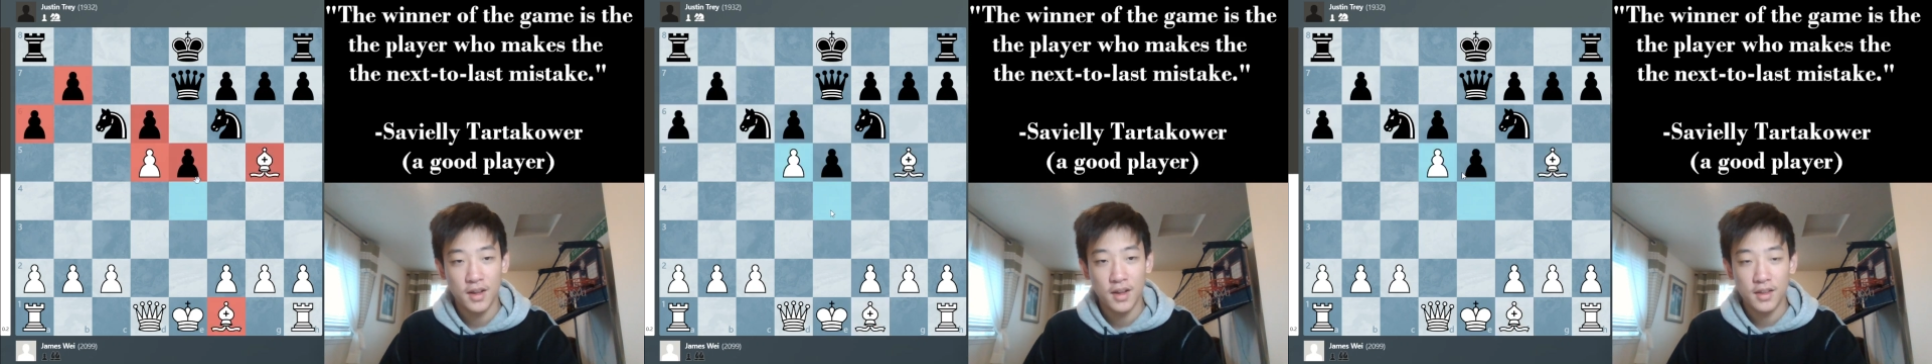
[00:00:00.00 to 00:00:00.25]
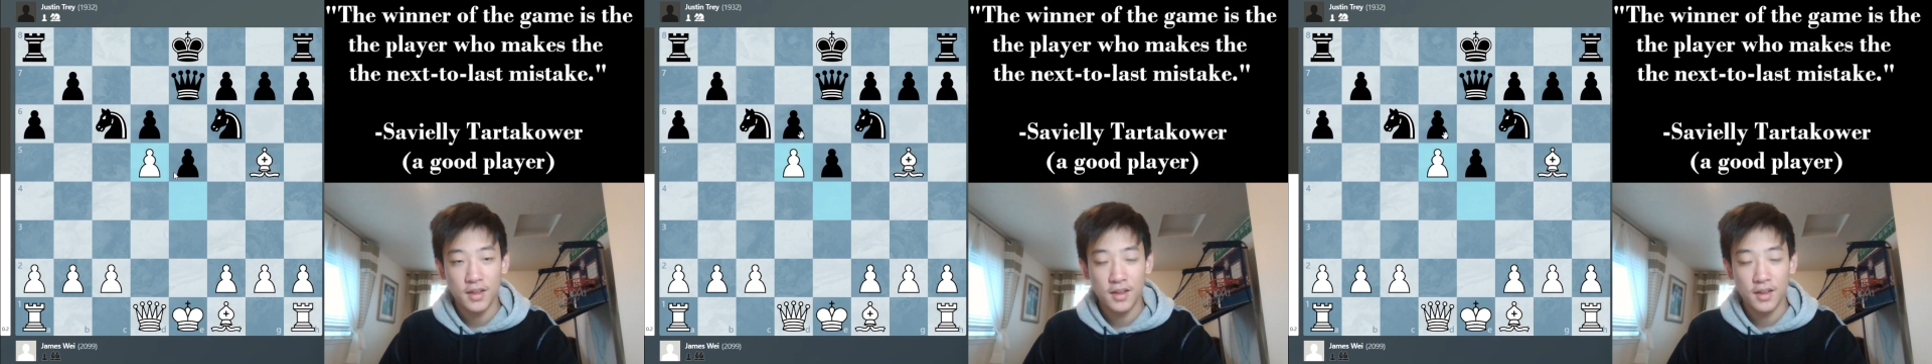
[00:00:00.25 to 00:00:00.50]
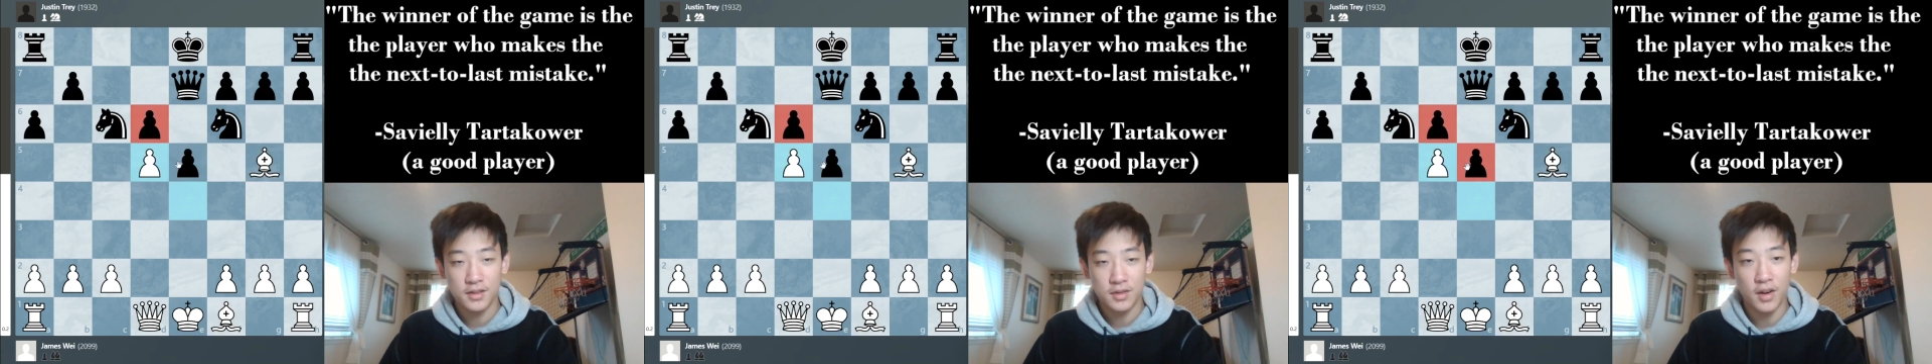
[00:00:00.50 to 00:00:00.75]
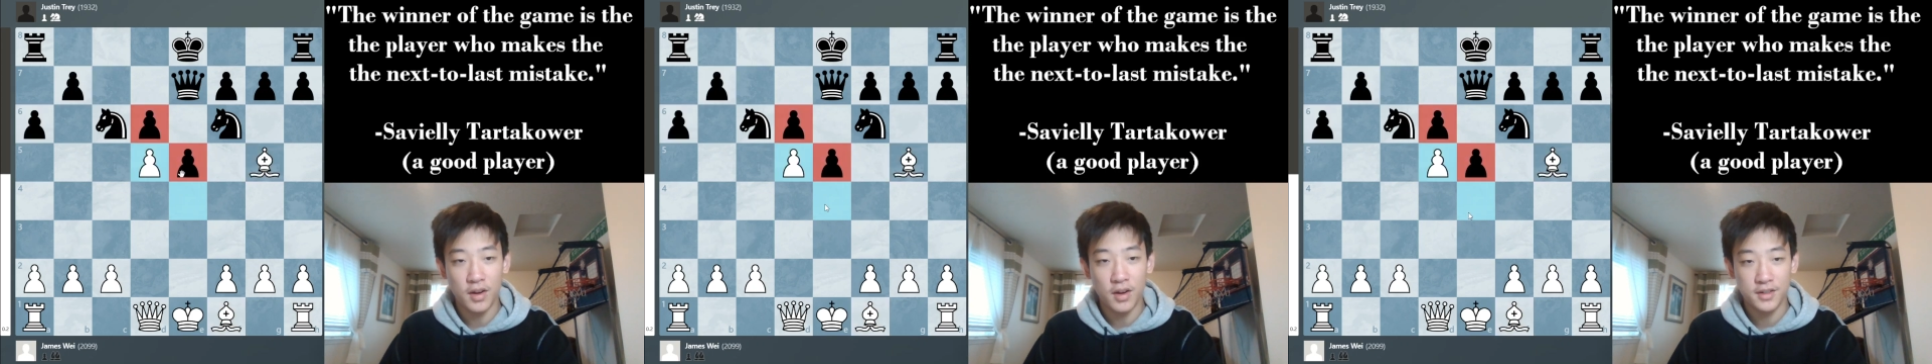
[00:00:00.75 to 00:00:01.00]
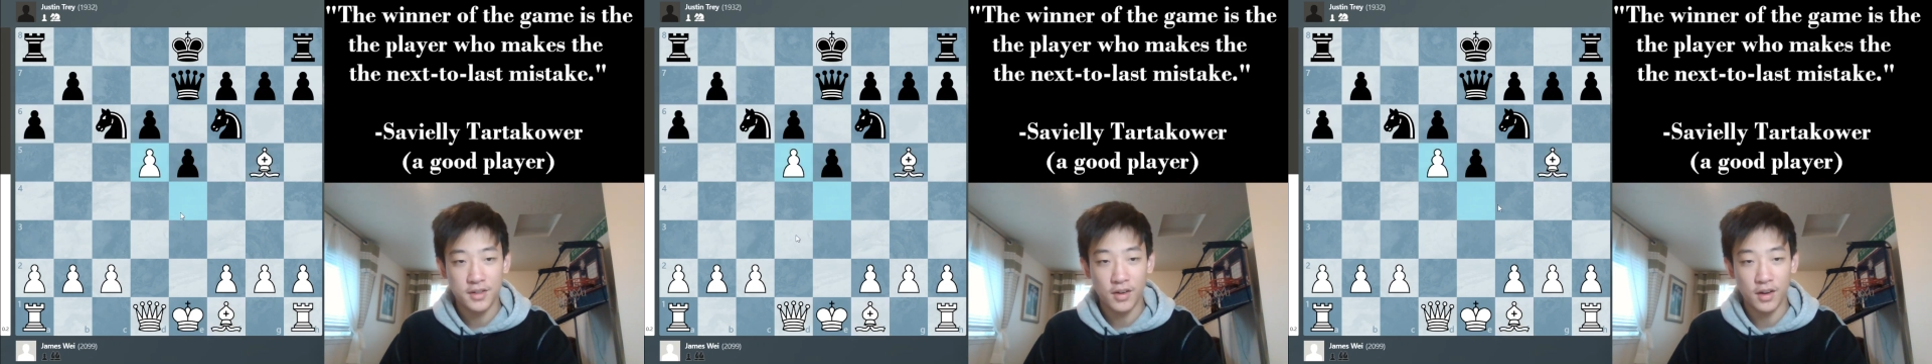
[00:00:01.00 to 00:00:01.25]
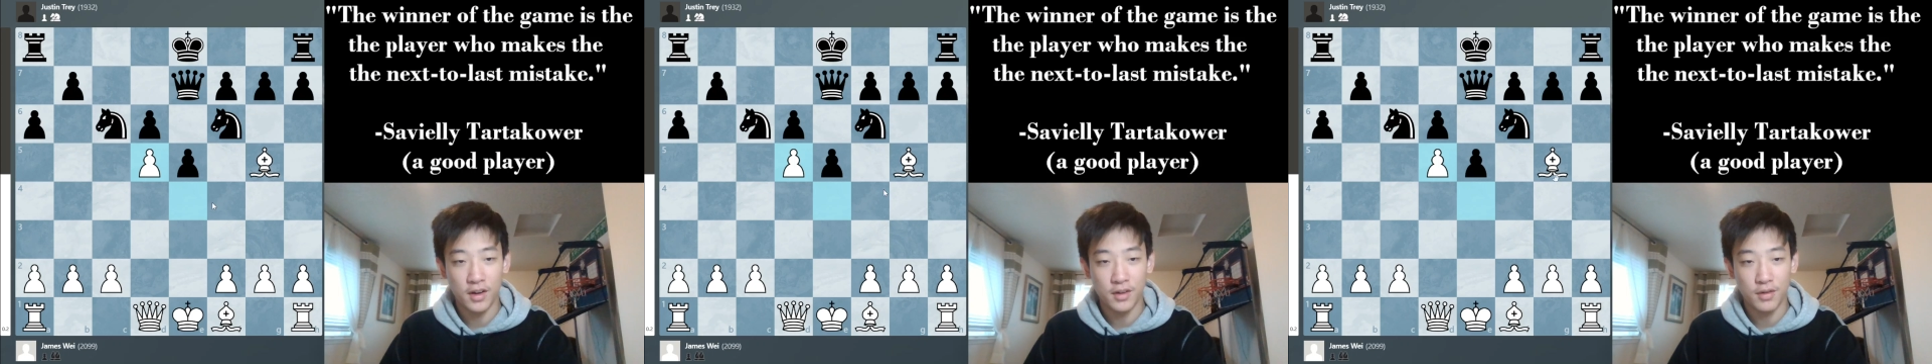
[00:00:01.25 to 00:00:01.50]
these pawns here and
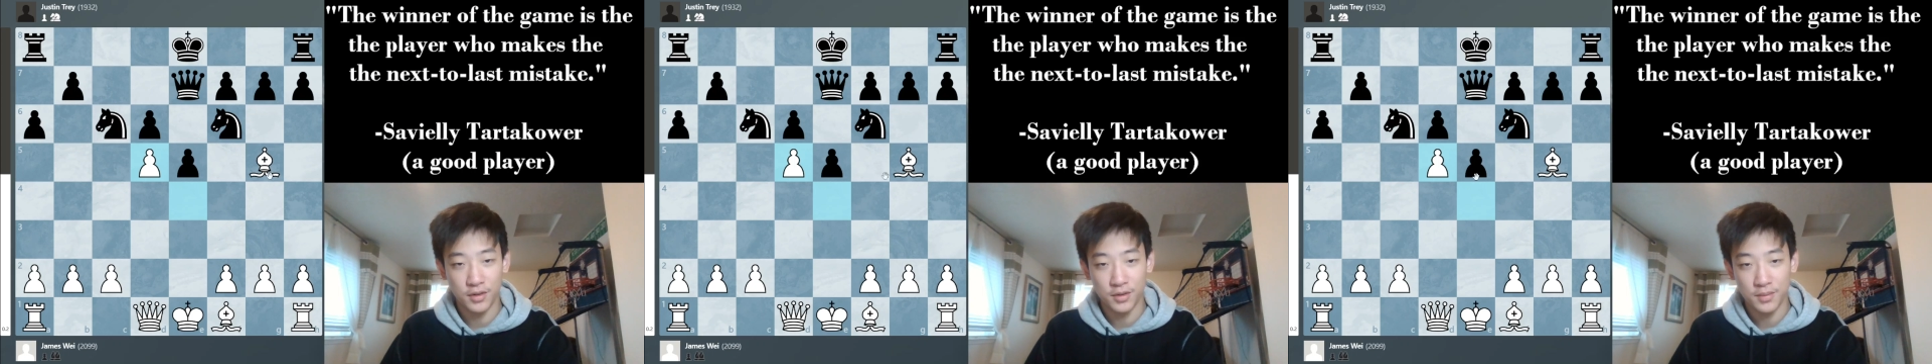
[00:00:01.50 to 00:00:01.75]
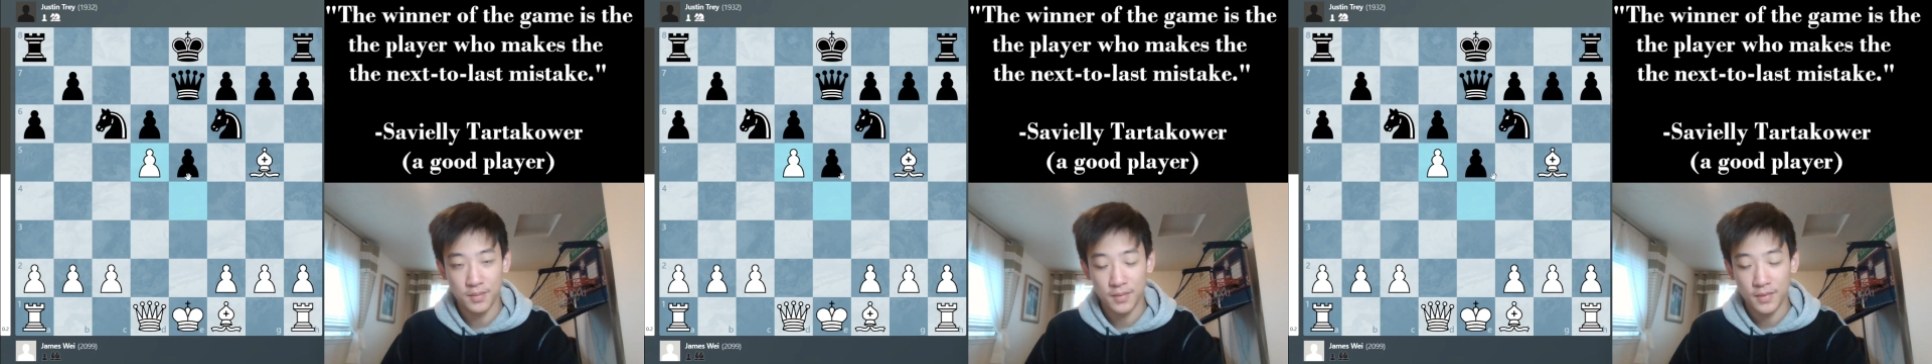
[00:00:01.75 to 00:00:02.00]
try to